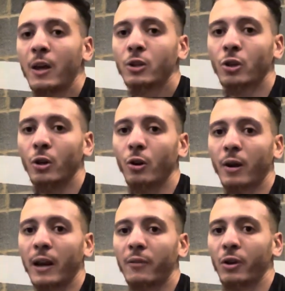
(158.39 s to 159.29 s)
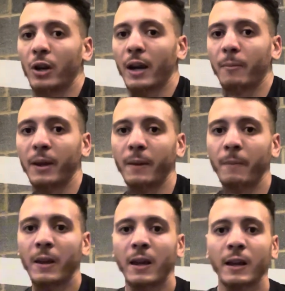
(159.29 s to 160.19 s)
So look, if you look at me,
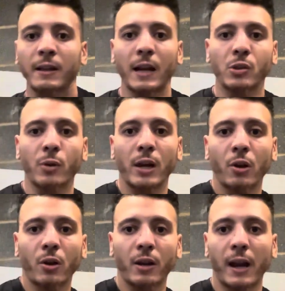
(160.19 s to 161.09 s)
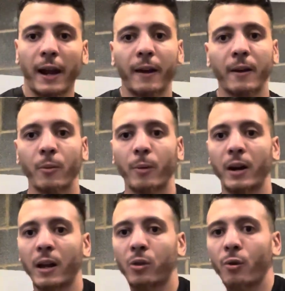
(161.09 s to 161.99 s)
that's what it looked like when
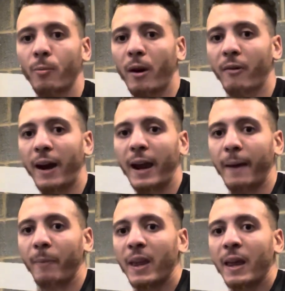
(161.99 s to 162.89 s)
I threw my right hand.